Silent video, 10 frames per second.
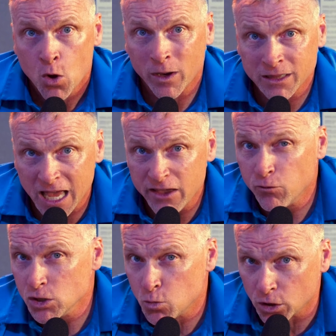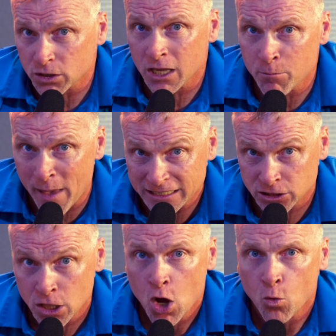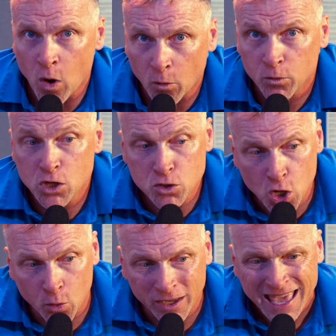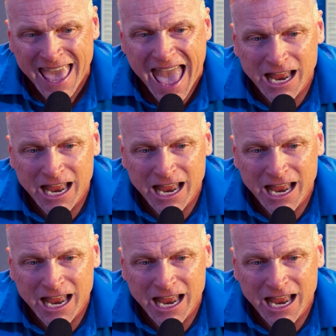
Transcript: When life was working best, what were you doing?